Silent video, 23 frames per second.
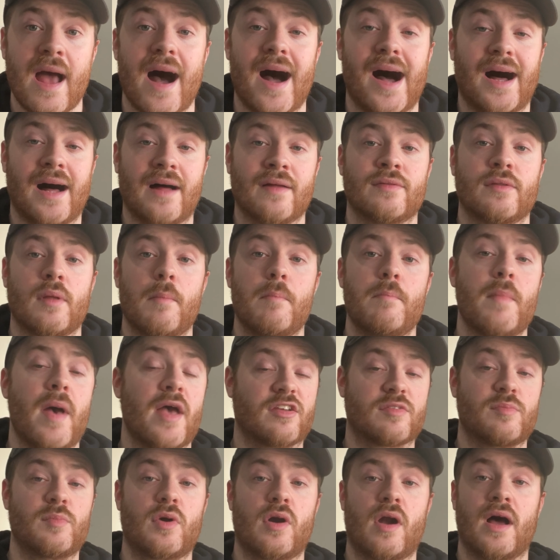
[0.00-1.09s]
and
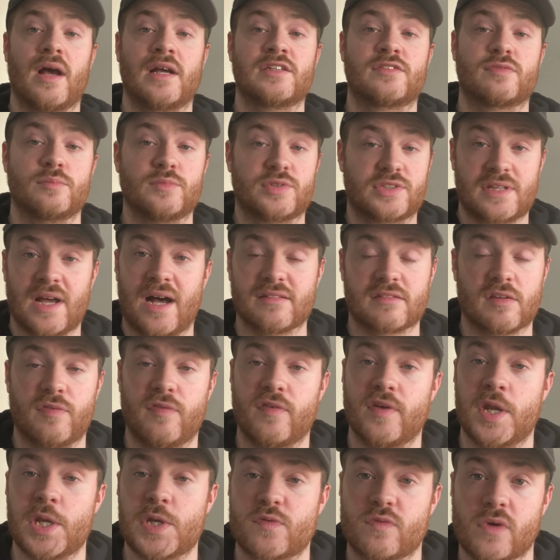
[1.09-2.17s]
mesmerised from start to
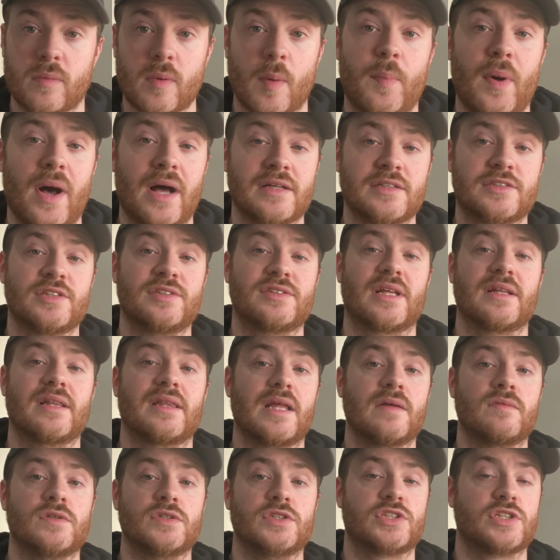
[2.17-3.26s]
finish. Robert Pattinson
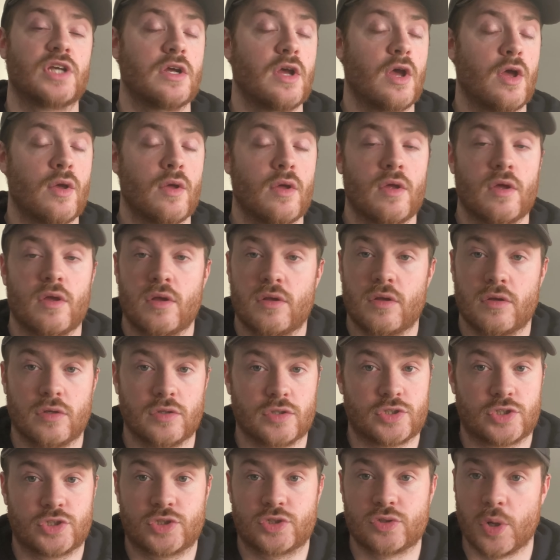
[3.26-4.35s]
delivers
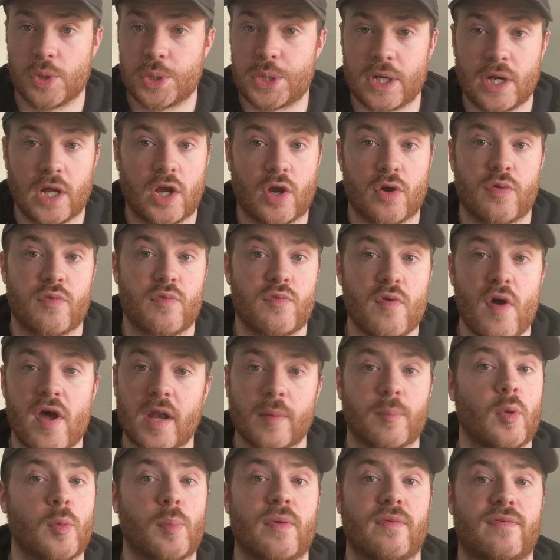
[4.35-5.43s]
such an
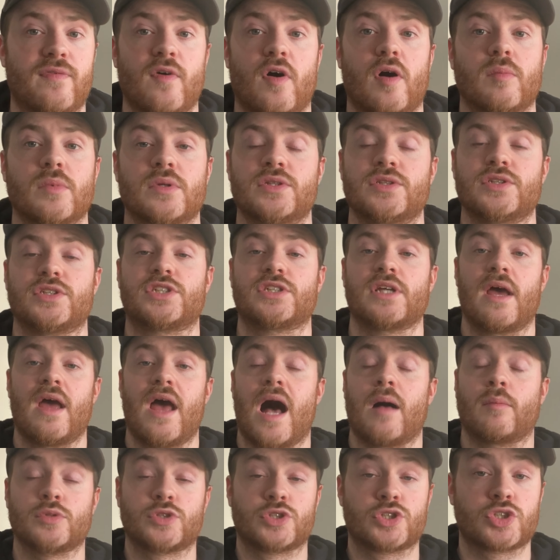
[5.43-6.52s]
incredible performance.
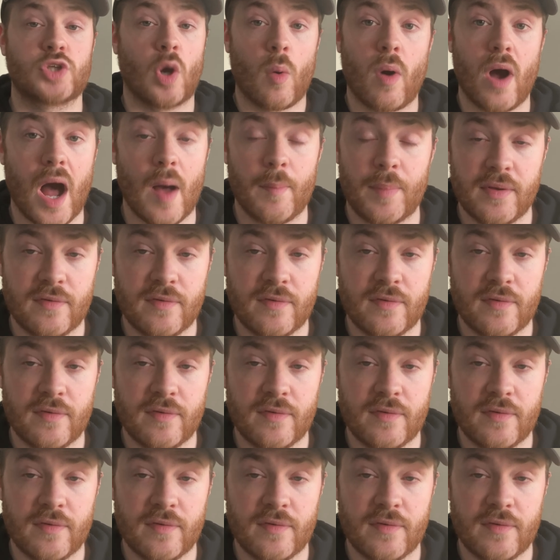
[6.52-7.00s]
I'm so happy